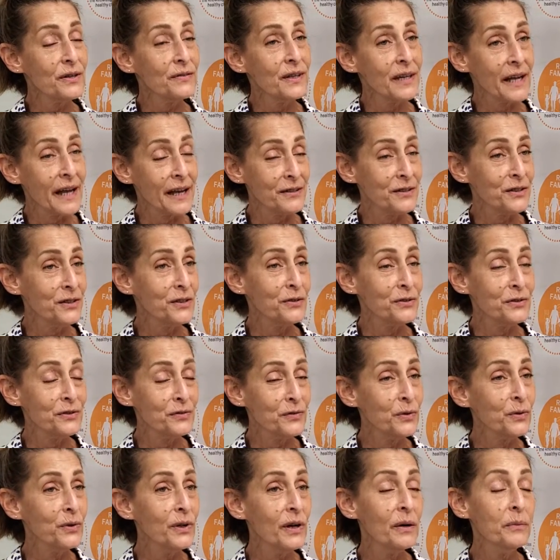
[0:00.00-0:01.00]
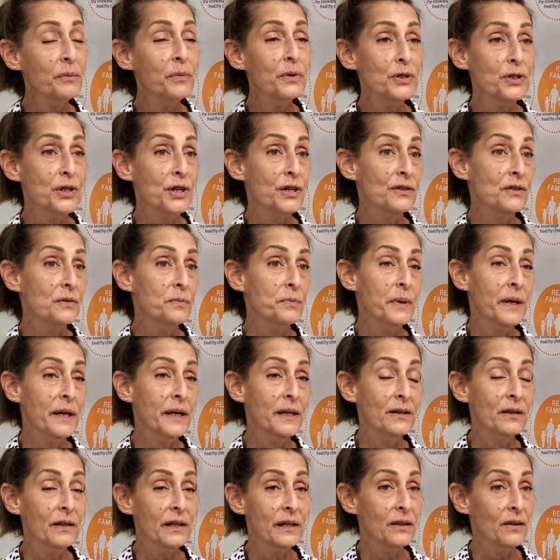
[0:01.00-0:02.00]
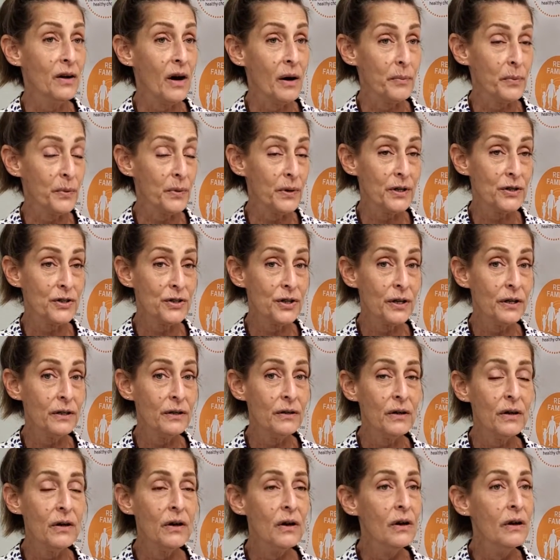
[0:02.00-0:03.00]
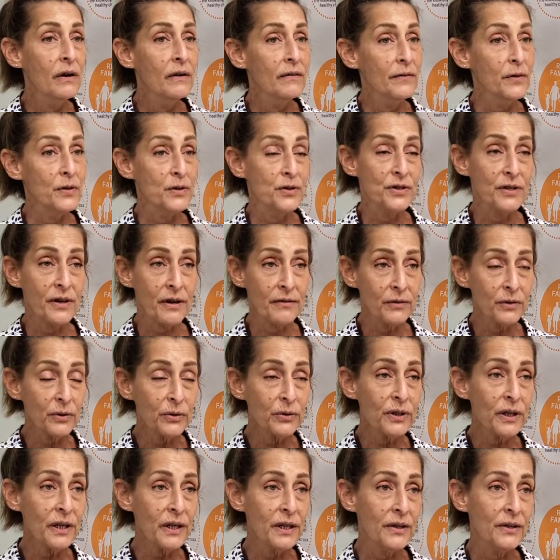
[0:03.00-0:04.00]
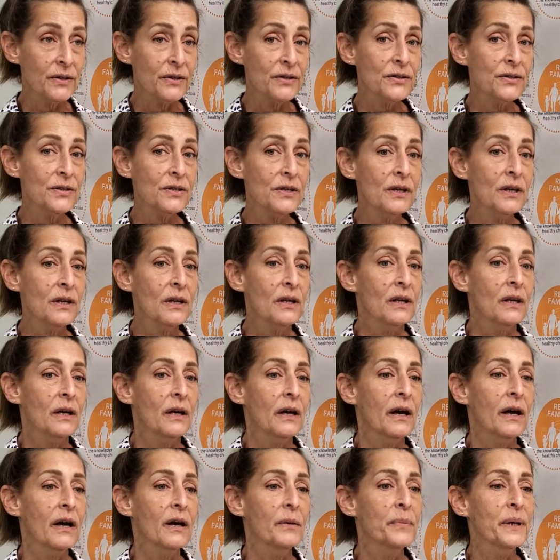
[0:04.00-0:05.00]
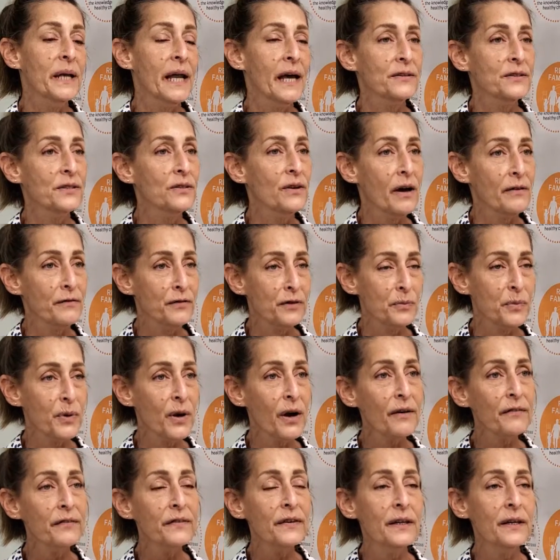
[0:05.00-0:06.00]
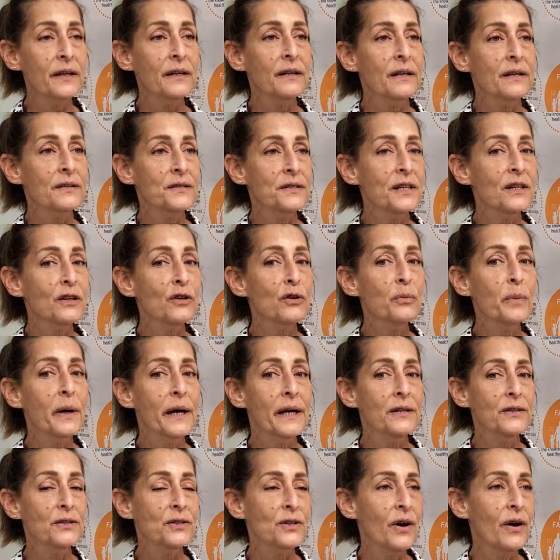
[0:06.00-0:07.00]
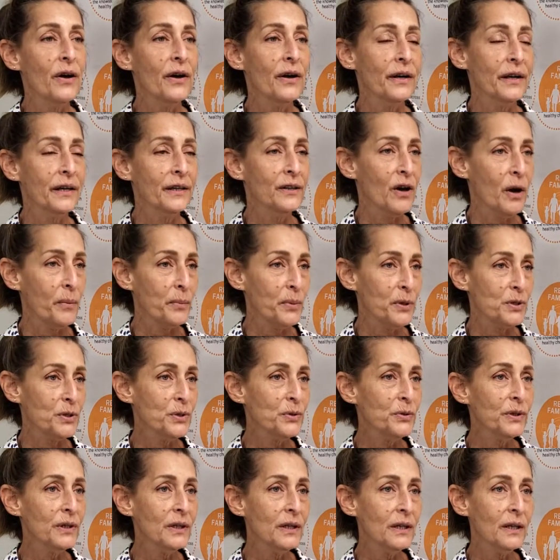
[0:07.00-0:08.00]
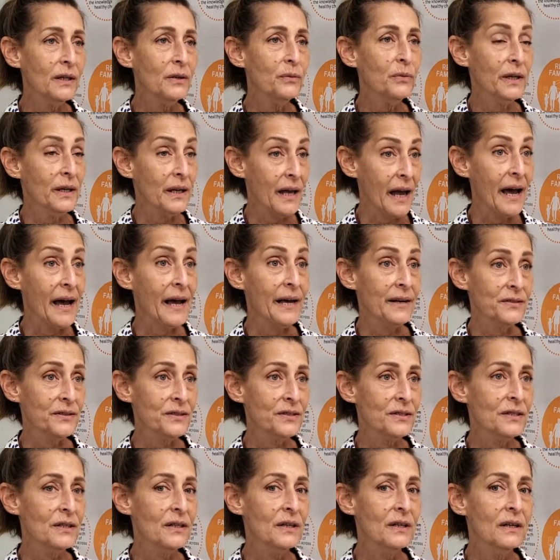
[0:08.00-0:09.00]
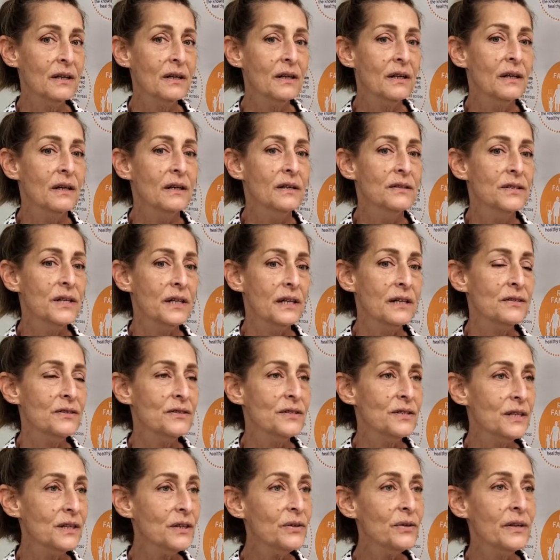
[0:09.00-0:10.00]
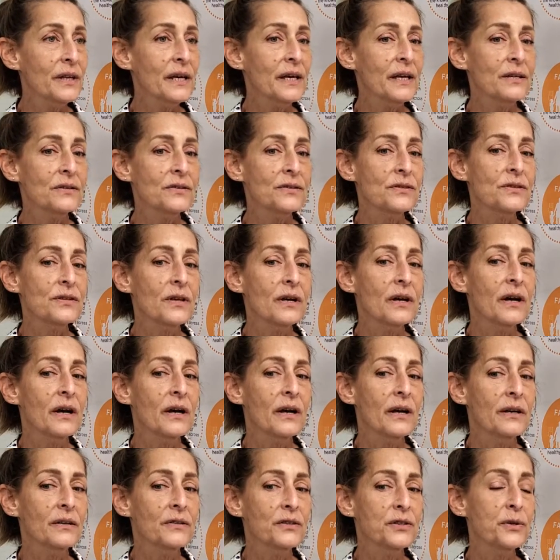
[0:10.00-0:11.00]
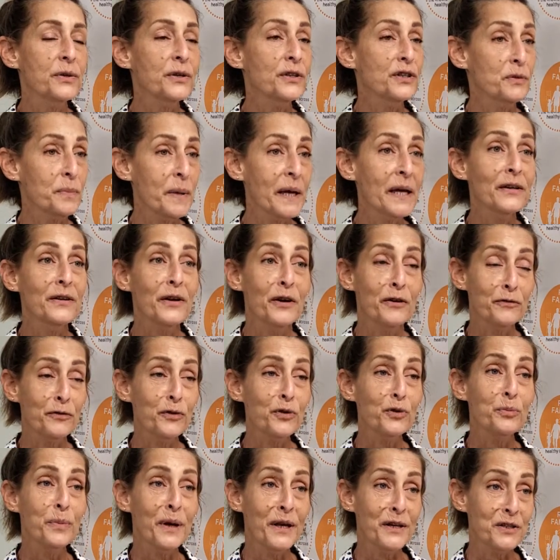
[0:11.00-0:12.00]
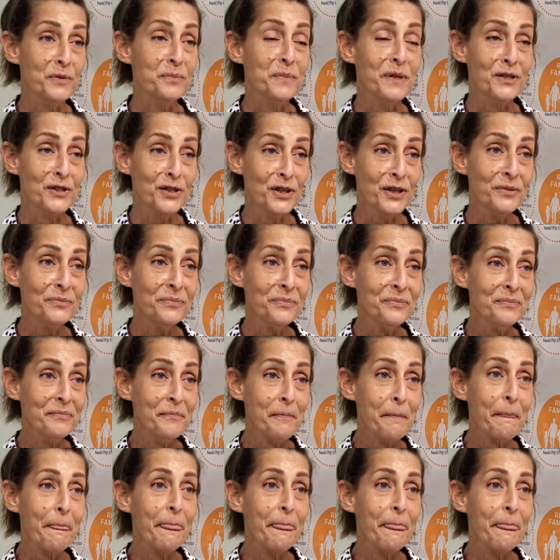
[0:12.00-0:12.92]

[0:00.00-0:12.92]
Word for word: of the Catskills Food Hub, which has been in operation for several years. Uh, but as a not for profit, a single bite saw an opportunity when asked to consider this uh, to expand our food based mission